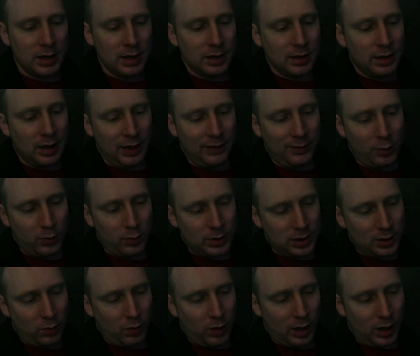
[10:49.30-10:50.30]
Ava was
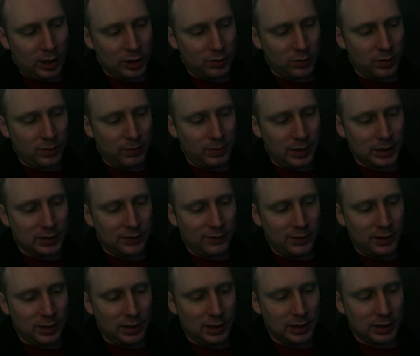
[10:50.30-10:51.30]
awash with mixed
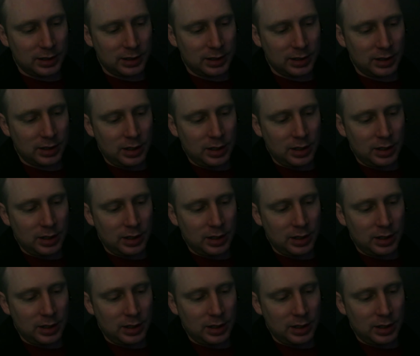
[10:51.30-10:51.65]
feelings.